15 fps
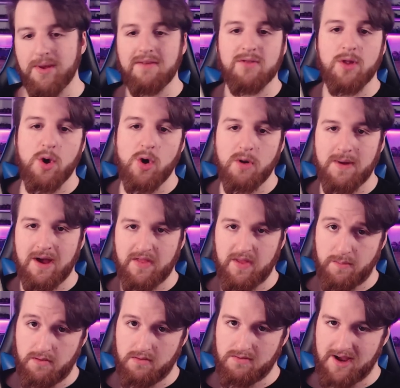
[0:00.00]
of lore about the
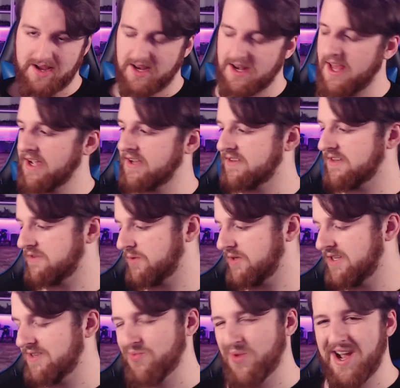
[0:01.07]
Pariah Nexus, which
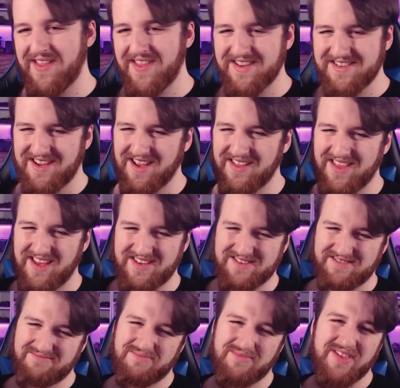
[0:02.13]
is where
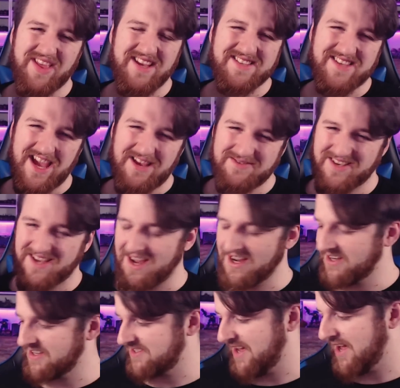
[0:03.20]
these games are kind
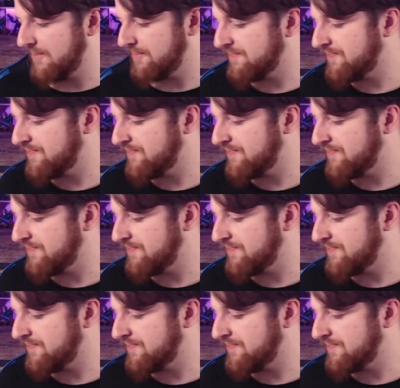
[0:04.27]
of set.